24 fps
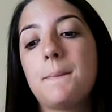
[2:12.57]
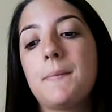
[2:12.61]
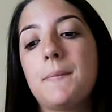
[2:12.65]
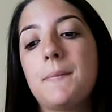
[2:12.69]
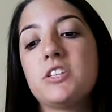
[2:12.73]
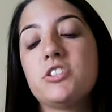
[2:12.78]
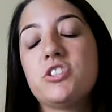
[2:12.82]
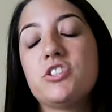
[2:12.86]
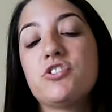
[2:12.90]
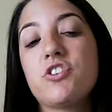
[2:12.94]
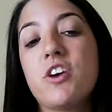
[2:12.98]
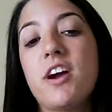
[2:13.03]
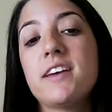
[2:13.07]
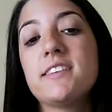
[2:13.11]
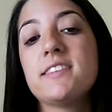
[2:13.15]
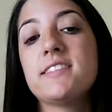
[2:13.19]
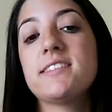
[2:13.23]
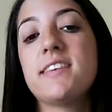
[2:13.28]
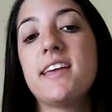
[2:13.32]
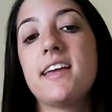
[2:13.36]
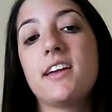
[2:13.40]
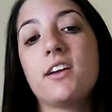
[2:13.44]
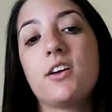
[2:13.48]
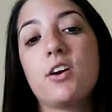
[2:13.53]
She tries to
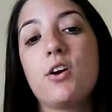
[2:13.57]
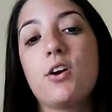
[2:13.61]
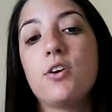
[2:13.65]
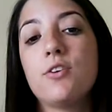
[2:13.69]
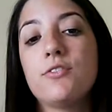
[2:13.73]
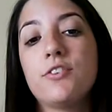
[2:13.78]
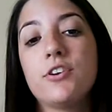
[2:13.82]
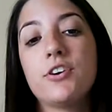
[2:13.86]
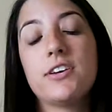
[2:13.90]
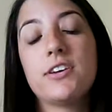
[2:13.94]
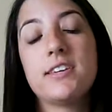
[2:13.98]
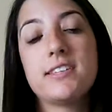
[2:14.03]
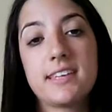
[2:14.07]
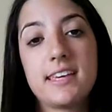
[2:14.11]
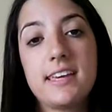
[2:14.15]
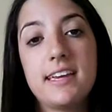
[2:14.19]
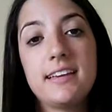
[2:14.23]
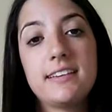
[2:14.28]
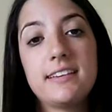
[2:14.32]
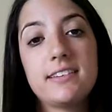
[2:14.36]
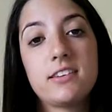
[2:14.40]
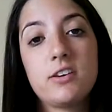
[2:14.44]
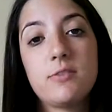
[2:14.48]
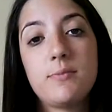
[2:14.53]
take over his
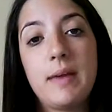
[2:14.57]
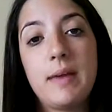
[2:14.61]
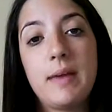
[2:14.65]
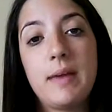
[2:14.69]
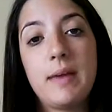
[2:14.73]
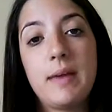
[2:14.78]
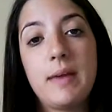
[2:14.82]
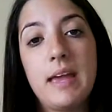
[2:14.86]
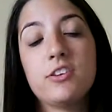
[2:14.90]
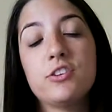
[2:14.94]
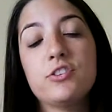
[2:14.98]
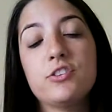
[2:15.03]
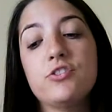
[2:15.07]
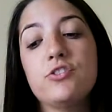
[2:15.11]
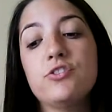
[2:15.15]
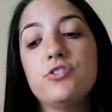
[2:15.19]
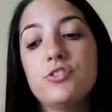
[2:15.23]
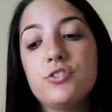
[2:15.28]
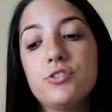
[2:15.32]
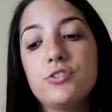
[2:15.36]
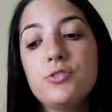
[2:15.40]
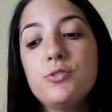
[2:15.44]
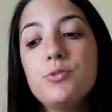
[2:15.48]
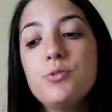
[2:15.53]
kingdom, and the
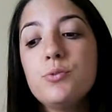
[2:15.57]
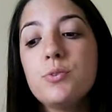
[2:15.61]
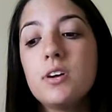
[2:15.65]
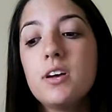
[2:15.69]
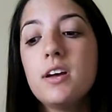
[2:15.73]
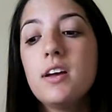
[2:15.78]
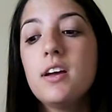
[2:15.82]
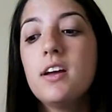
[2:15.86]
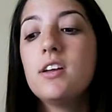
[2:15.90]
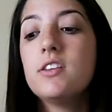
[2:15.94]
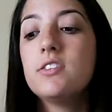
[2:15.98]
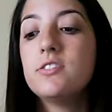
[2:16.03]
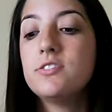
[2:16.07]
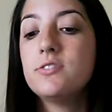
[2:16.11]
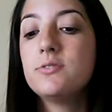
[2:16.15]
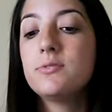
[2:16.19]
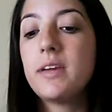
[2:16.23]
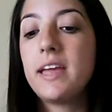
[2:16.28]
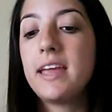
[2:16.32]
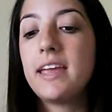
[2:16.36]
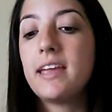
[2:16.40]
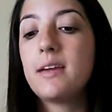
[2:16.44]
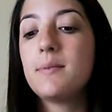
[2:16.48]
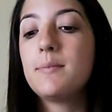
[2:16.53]
Duke
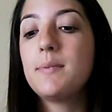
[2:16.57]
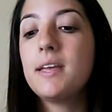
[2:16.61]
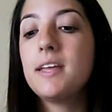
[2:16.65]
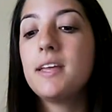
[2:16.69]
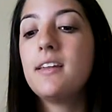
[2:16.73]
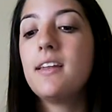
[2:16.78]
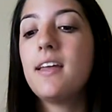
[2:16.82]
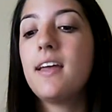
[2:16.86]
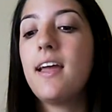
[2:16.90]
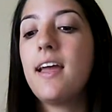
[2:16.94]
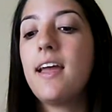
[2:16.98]
Hammond,